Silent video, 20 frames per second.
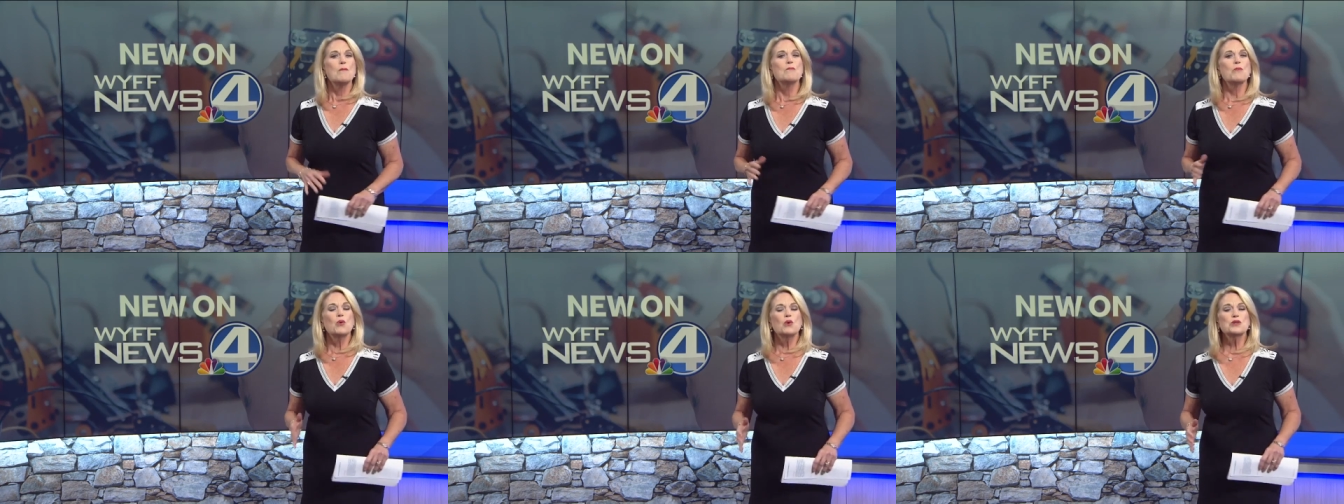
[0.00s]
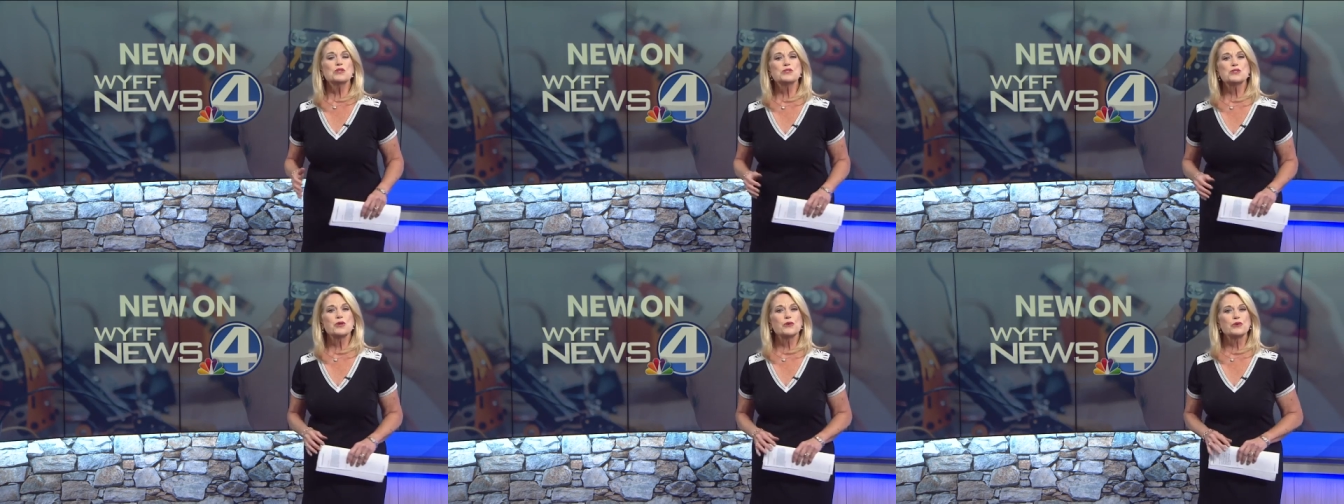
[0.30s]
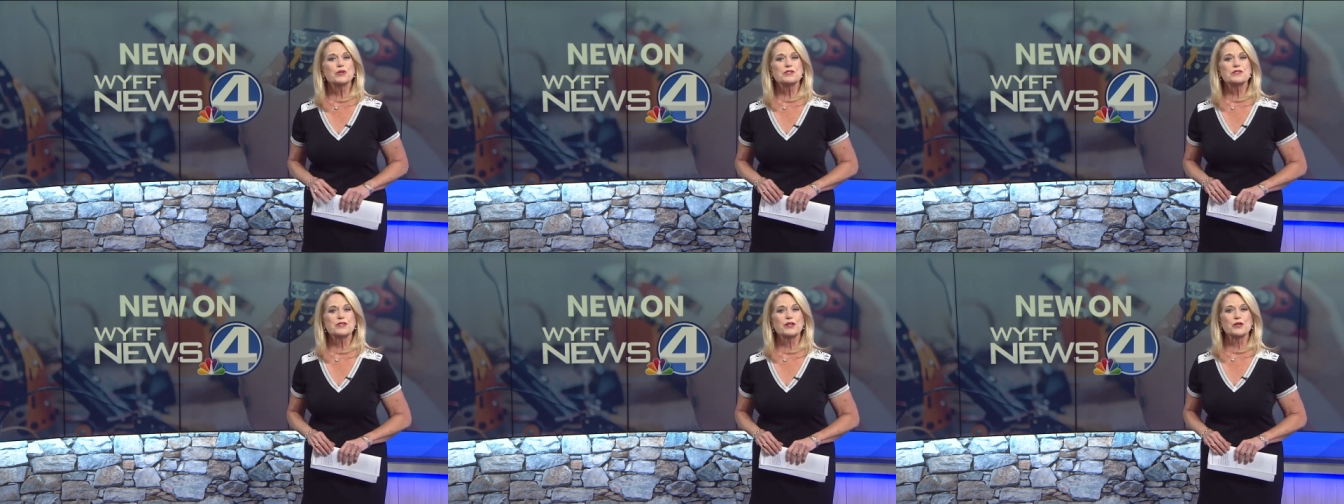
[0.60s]
More
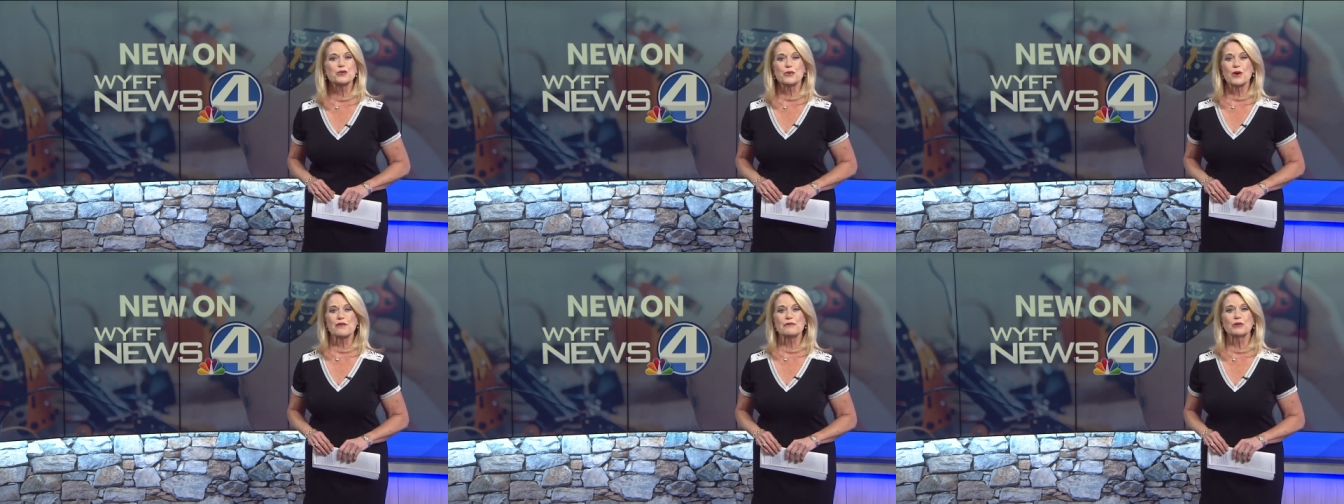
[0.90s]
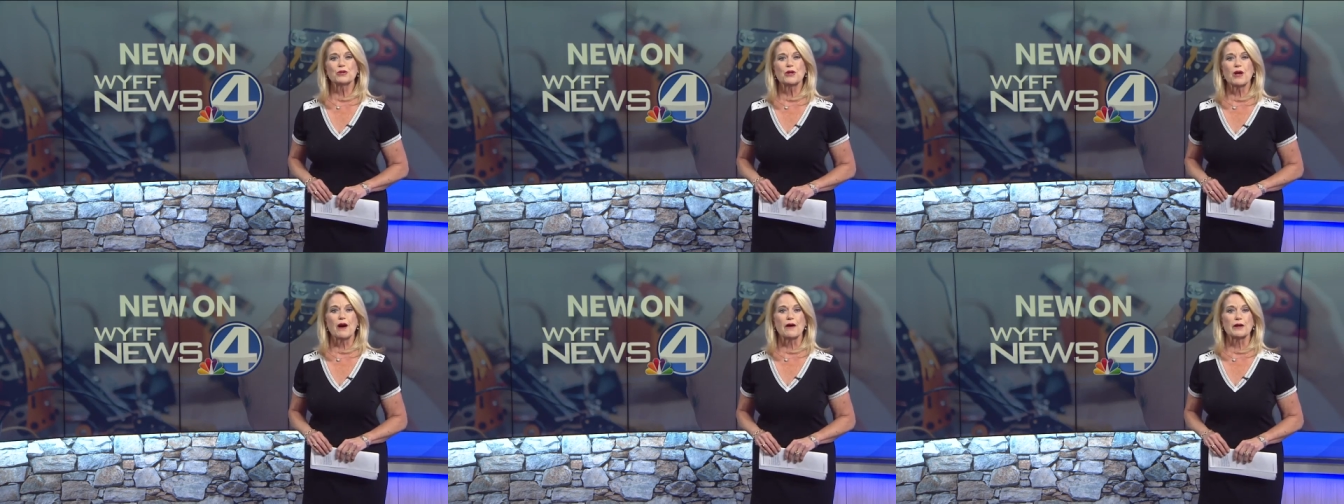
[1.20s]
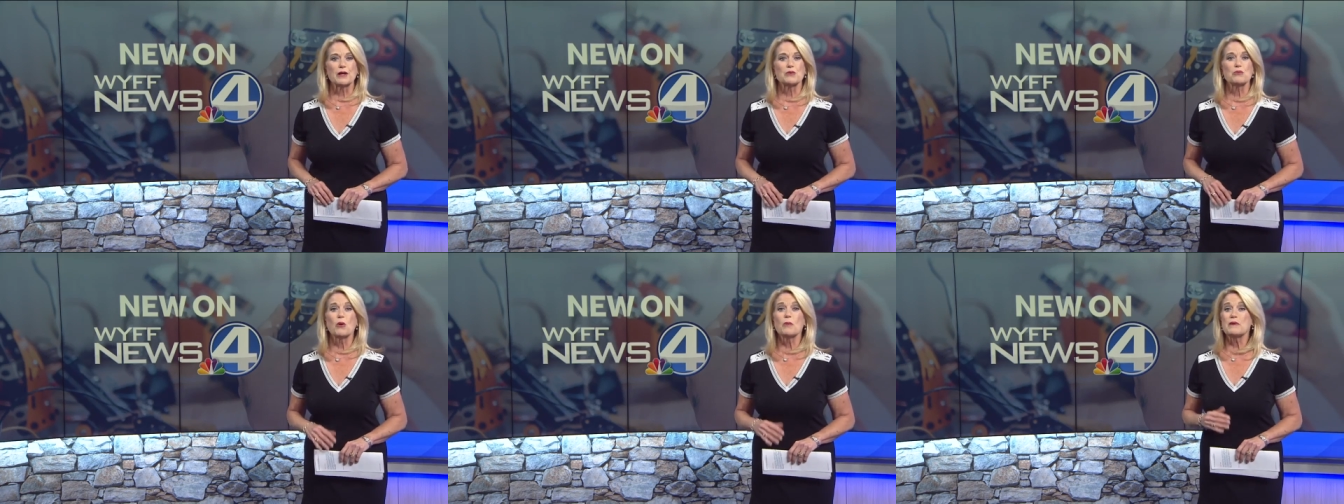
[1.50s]
students in Greenville
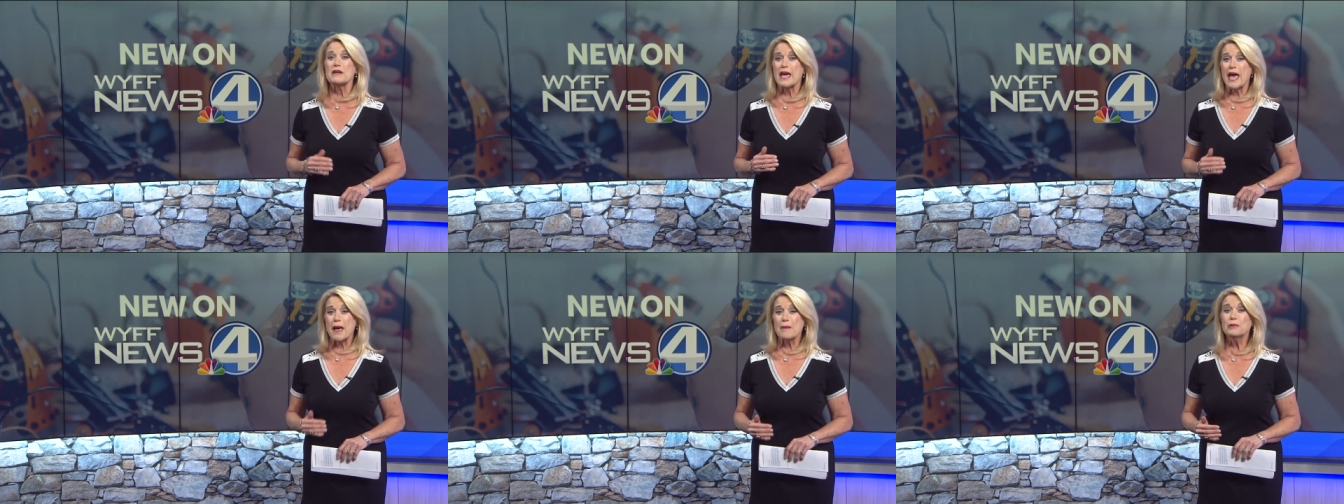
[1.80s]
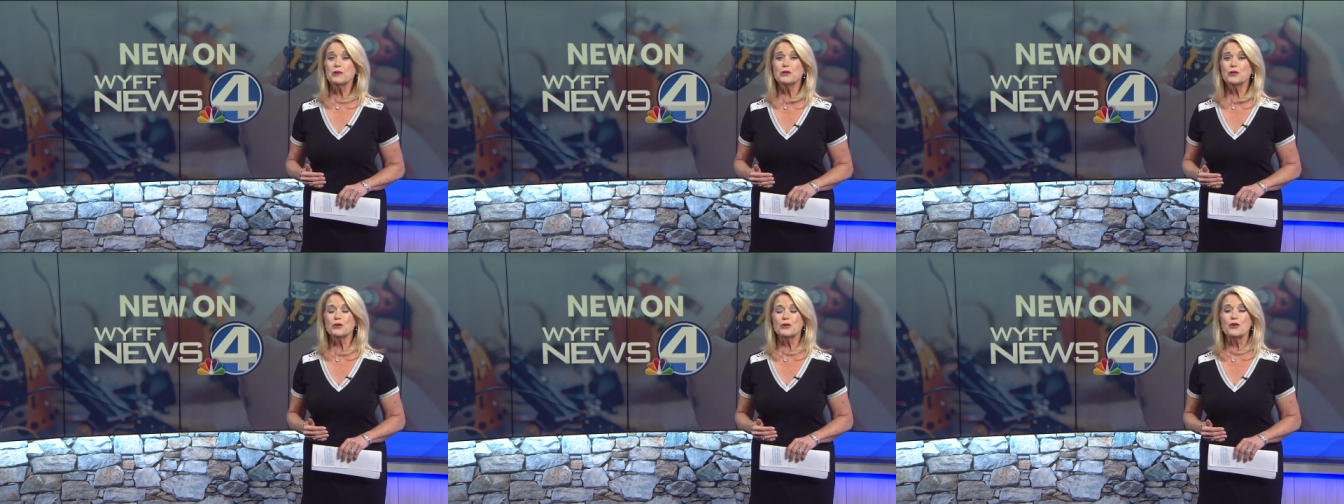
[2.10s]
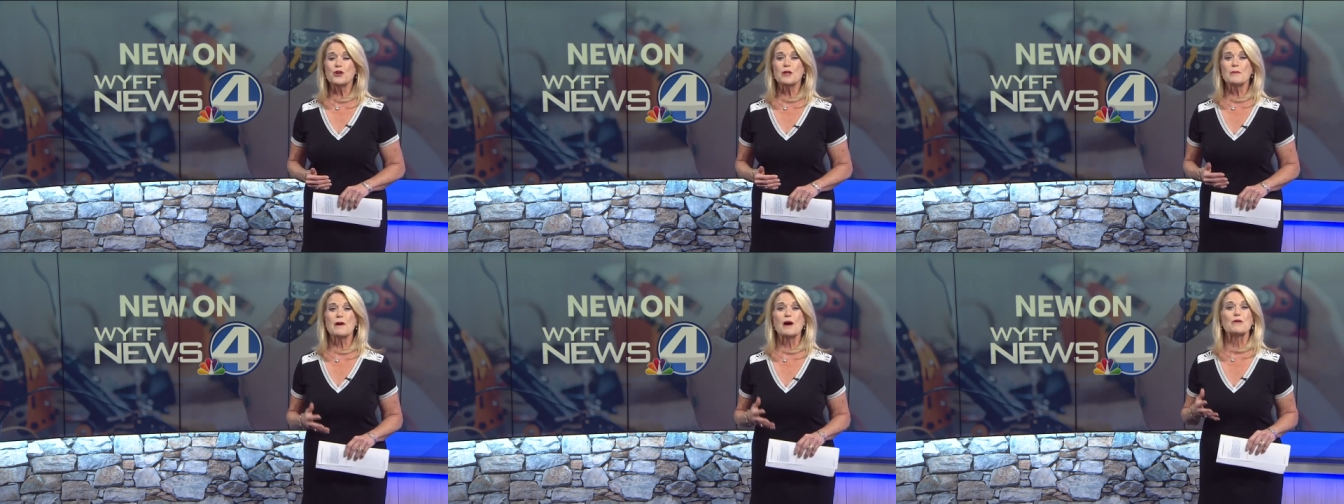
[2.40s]
County will be able to
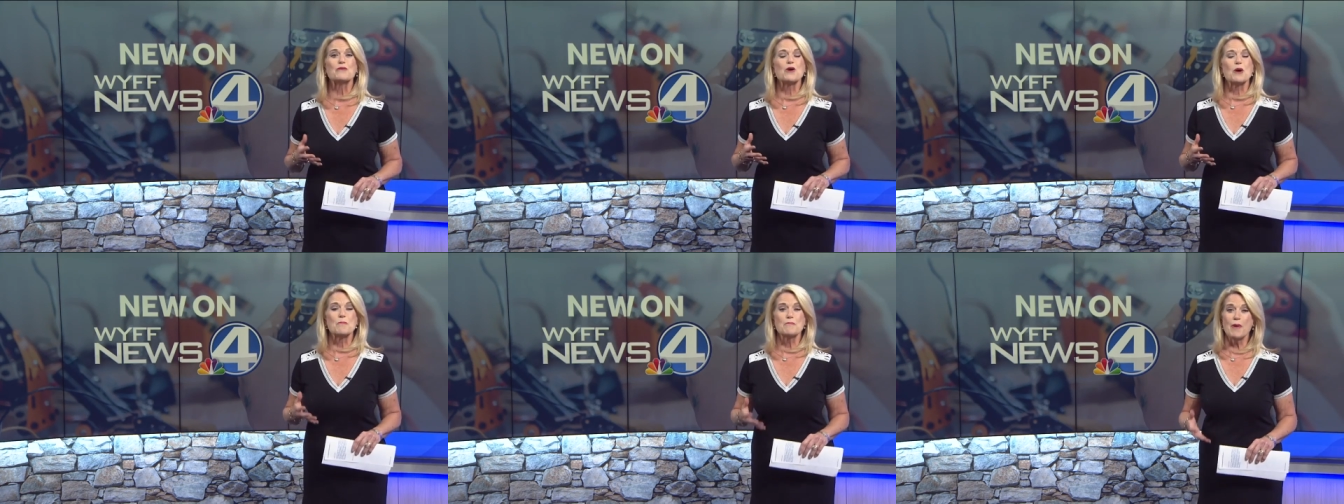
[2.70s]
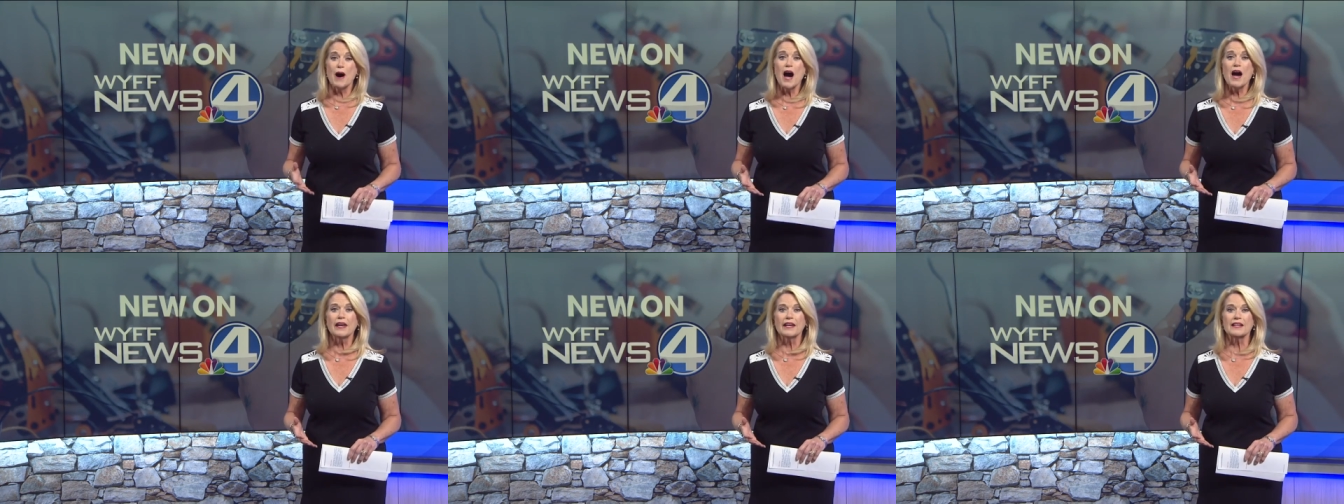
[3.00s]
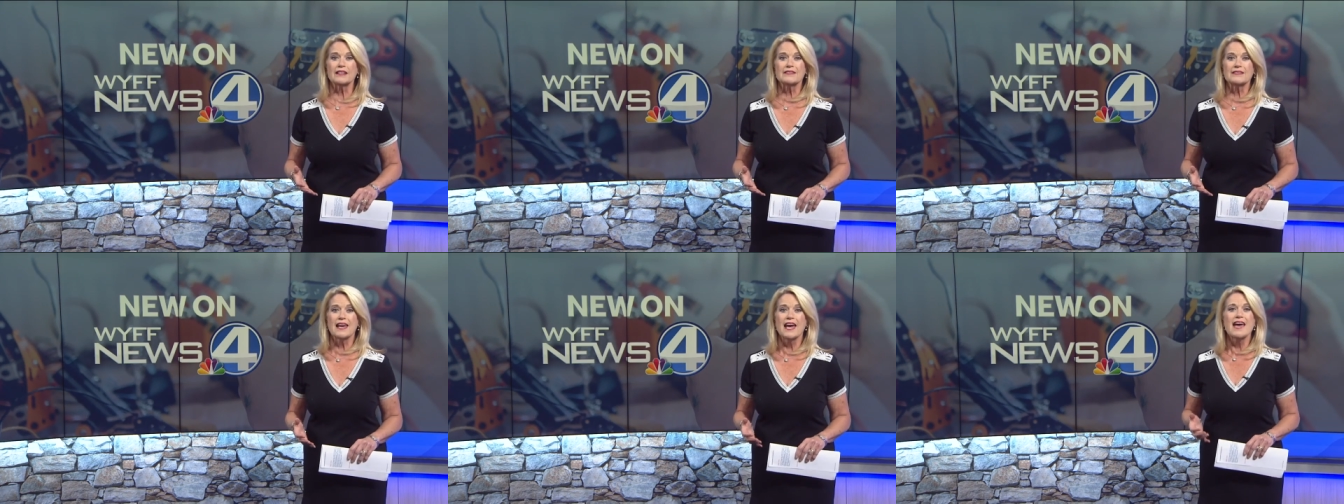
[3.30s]
learn about
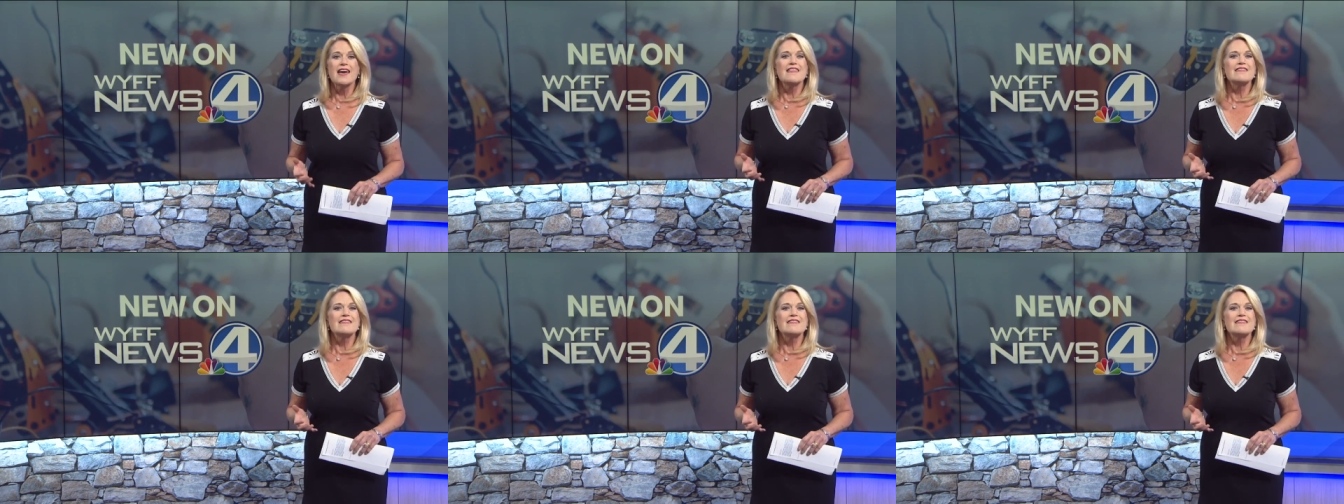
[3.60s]
robotics